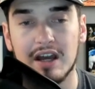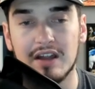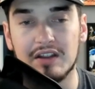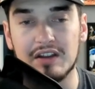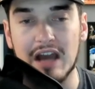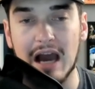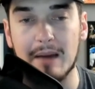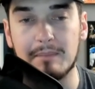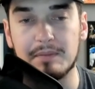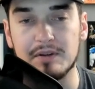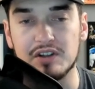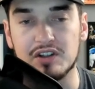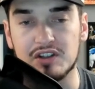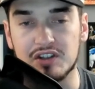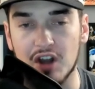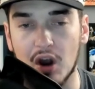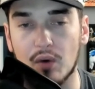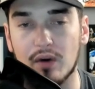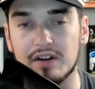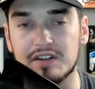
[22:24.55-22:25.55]
The app is
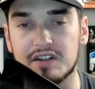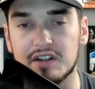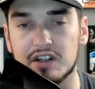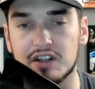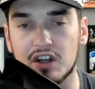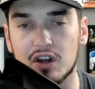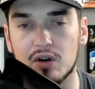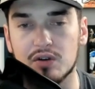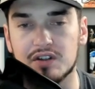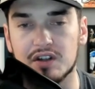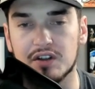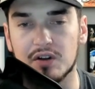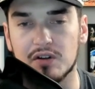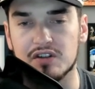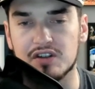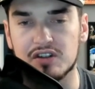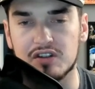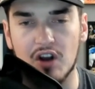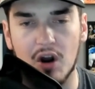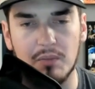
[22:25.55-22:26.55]
so easy to use, and there's
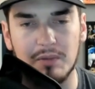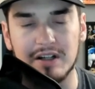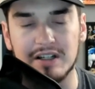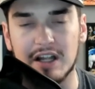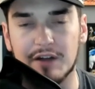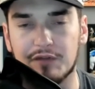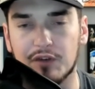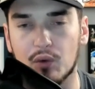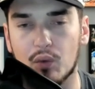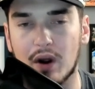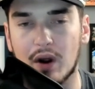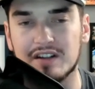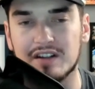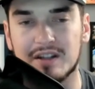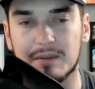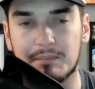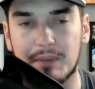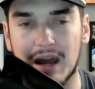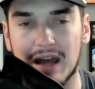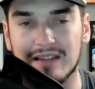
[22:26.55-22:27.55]
so many different ways
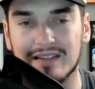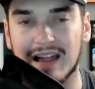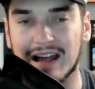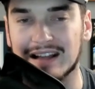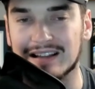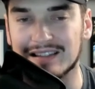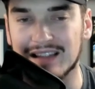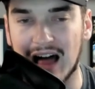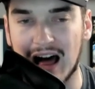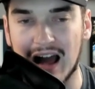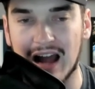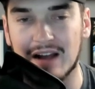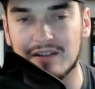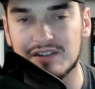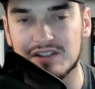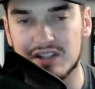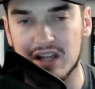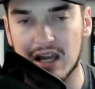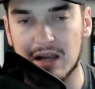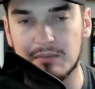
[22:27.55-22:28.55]
to bet, like live
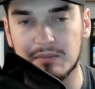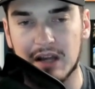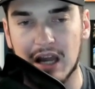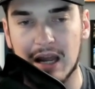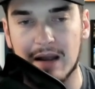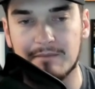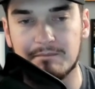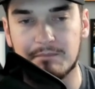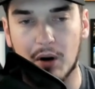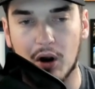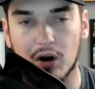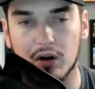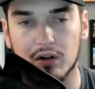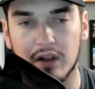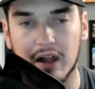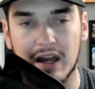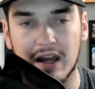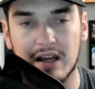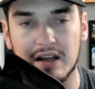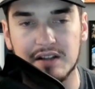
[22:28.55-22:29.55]
same-game
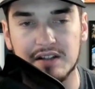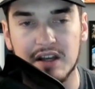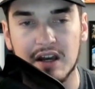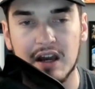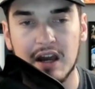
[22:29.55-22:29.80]
parlays,